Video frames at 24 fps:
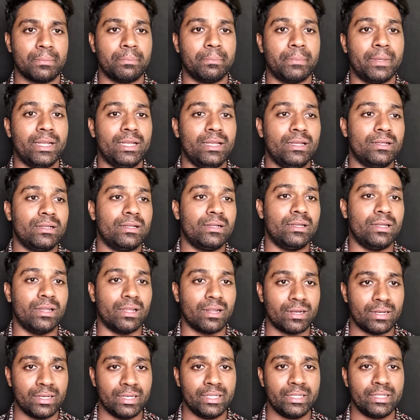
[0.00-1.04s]
by
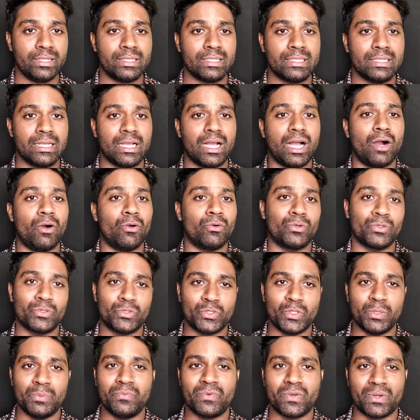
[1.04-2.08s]
learning how to
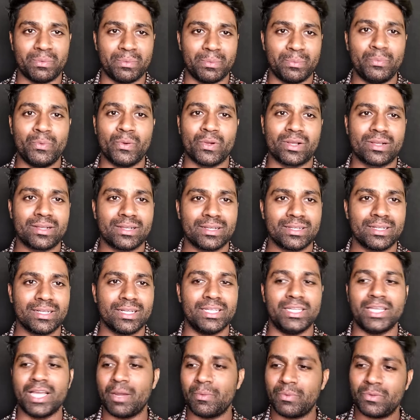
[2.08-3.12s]
swim from a book.
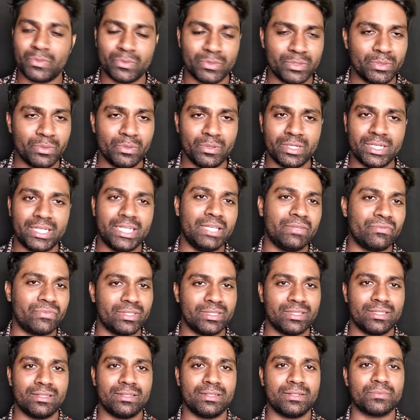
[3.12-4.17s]
You have to deep
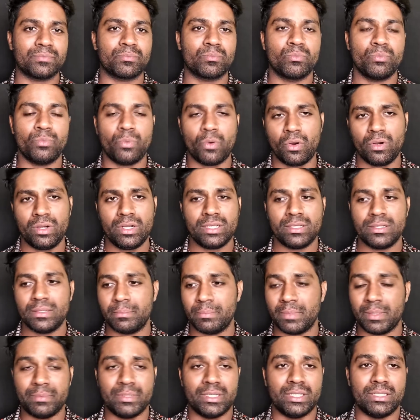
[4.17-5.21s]
in the pond,
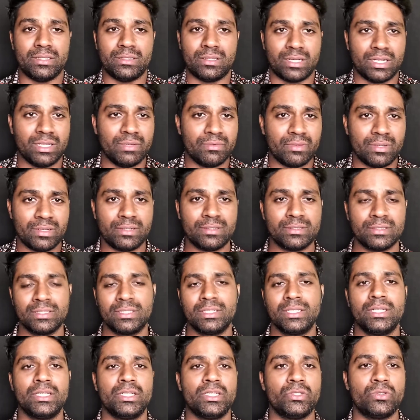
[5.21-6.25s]
maybe in the river,
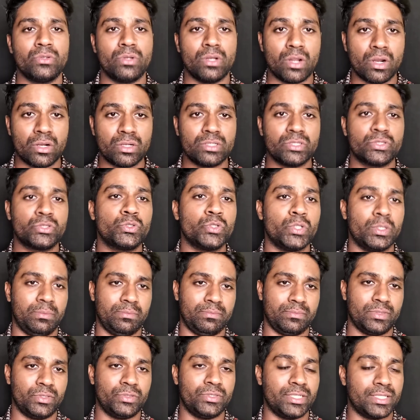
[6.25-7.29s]
to learn
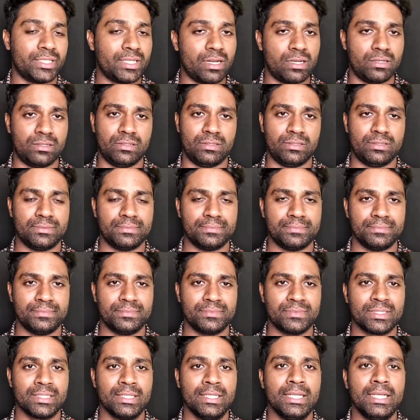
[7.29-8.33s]
swim with a trainer.
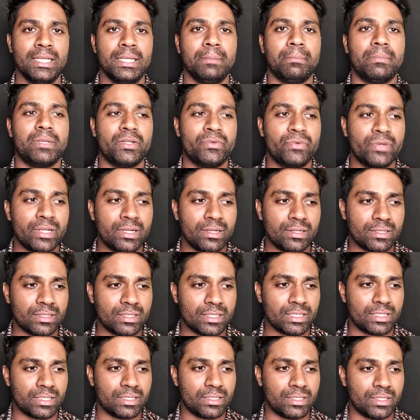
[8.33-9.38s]
But
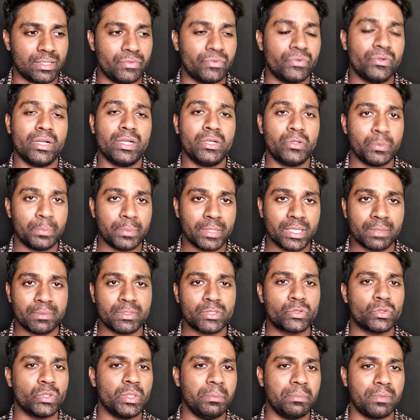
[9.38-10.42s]
if you want to become a
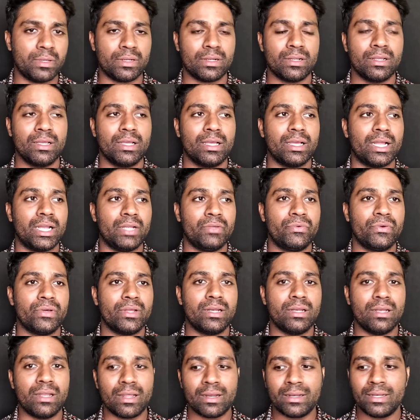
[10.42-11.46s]
swimmer, and if you
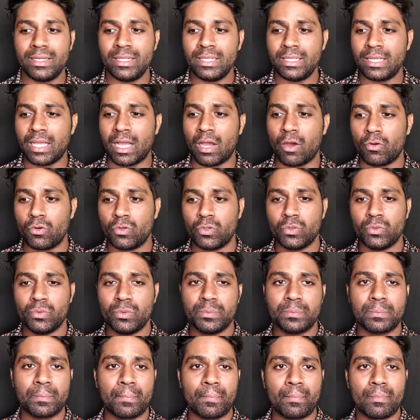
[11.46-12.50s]
are learning how
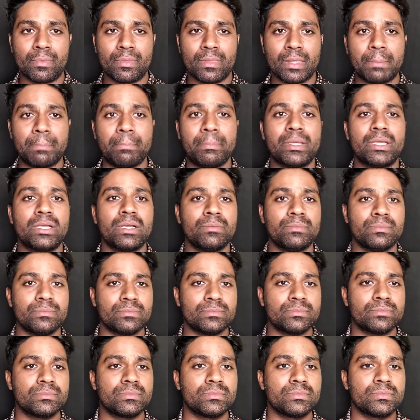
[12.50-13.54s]
to
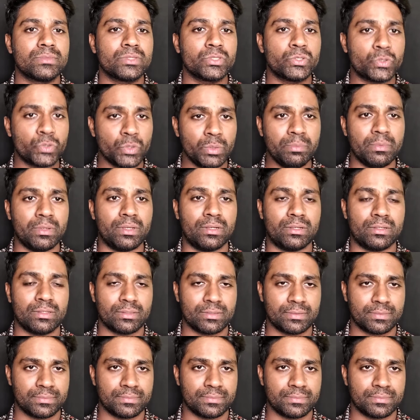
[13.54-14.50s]
become swimmer